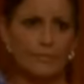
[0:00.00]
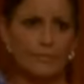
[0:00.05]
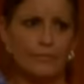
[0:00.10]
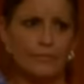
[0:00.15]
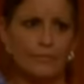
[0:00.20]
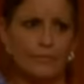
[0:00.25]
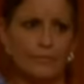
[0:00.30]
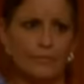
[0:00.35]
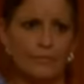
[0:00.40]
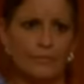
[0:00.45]

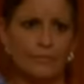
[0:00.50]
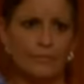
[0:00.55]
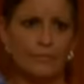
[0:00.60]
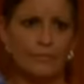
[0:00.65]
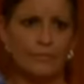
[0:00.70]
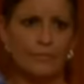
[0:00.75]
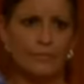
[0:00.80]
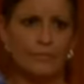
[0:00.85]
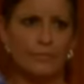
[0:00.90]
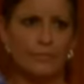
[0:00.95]

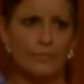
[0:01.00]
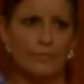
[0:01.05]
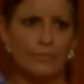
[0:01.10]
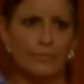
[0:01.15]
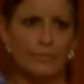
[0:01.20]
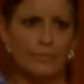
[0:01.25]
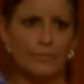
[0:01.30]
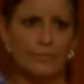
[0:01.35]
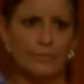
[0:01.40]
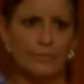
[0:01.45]

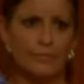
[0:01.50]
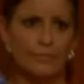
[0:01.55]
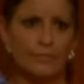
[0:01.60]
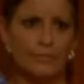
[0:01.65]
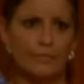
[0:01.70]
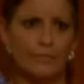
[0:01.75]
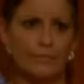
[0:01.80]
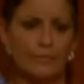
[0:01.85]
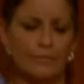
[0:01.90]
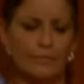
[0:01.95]

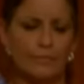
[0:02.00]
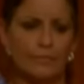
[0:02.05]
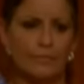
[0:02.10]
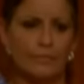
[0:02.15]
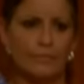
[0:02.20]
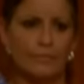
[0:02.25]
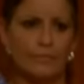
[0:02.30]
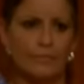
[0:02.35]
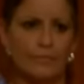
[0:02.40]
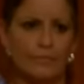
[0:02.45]

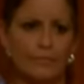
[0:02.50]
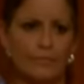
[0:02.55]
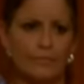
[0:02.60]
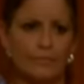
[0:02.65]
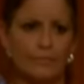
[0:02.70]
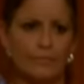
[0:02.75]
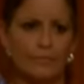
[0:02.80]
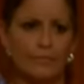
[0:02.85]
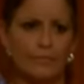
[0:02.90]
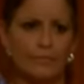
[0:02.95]

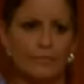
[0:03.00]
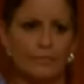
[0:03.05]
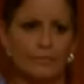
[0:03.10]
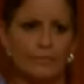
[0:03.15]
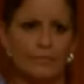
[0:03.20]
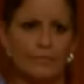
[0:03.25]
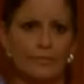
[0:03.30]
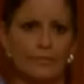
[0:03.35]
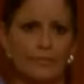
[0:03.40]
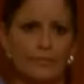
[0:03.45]
The person shown says nothing.